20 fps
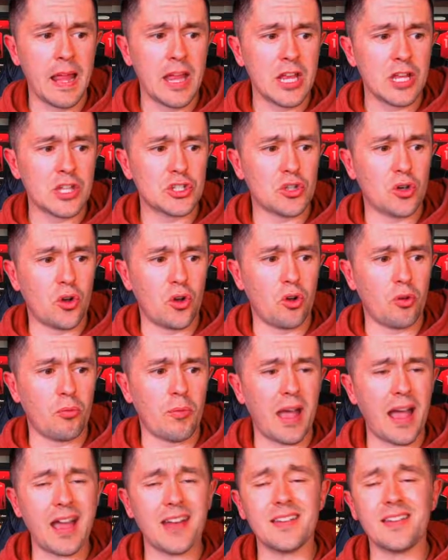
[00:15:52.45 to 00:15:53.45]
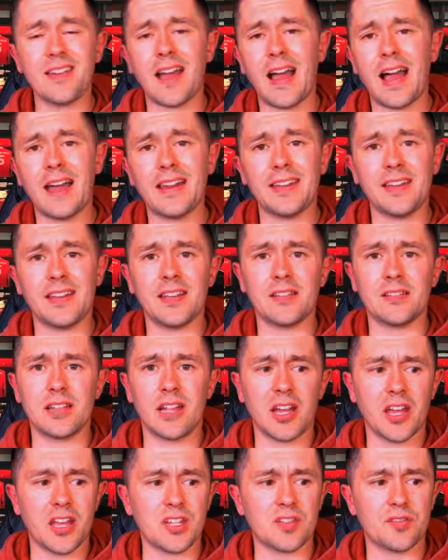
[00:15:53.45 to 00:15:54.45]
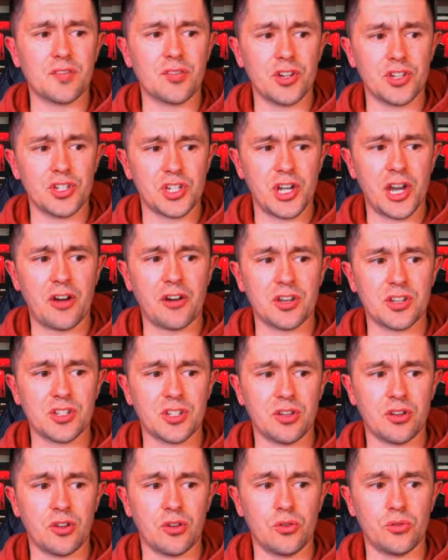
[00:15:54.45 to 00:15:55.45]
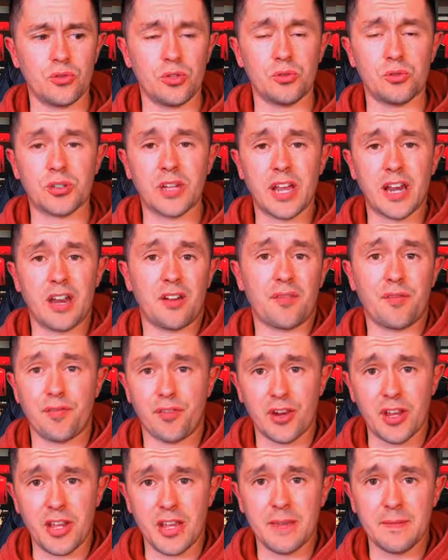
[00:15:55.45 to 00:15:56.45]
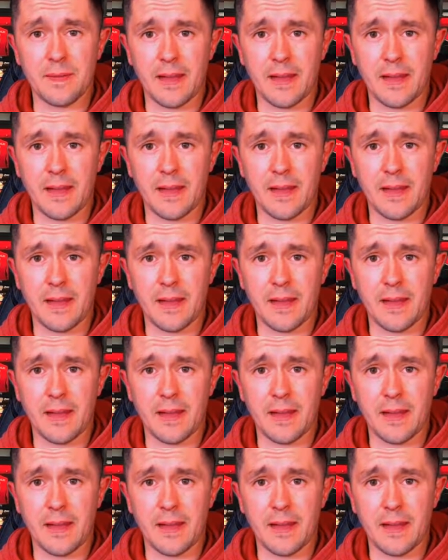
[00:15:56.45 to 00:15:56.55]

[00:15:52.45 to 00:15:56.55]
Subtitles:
So adding the likes of Christian Eriksen, who you would get on free,